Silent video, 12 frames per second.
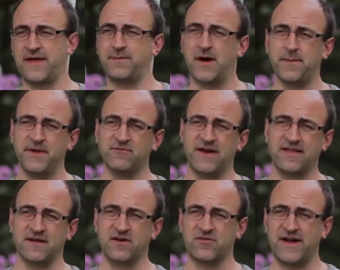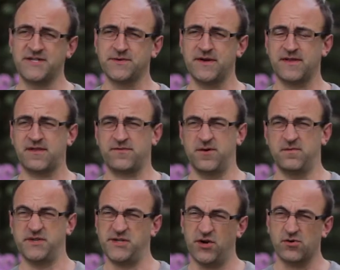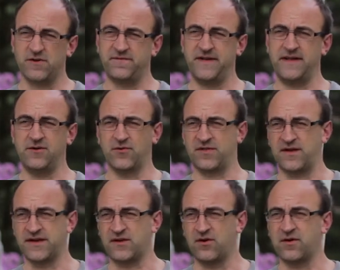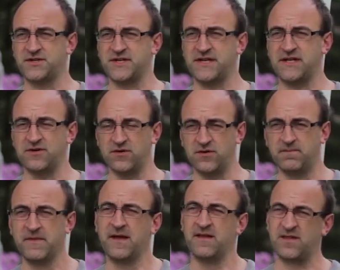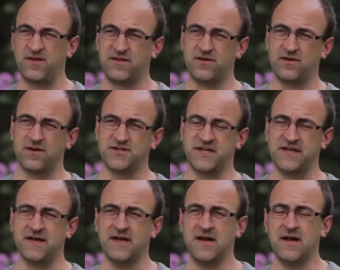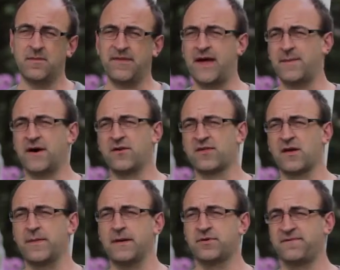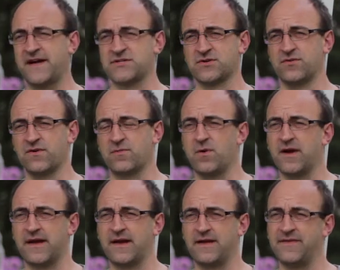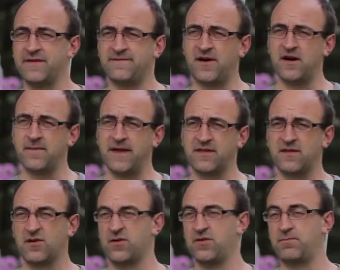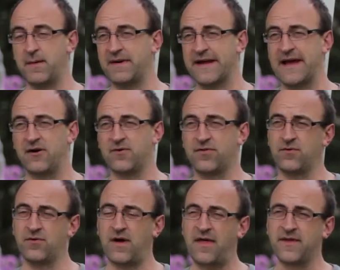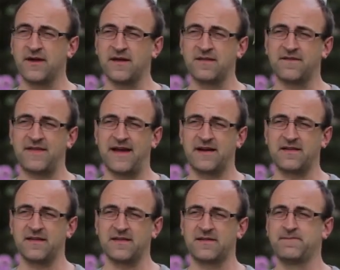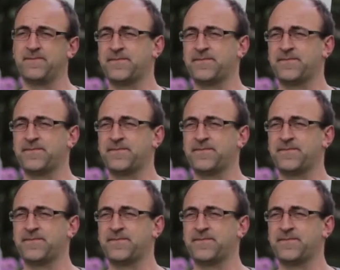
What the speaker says: they might be recent graduates from geography or psychology or sociology, but they might also be professionals working in the environmental or public health or other kinds of sectors.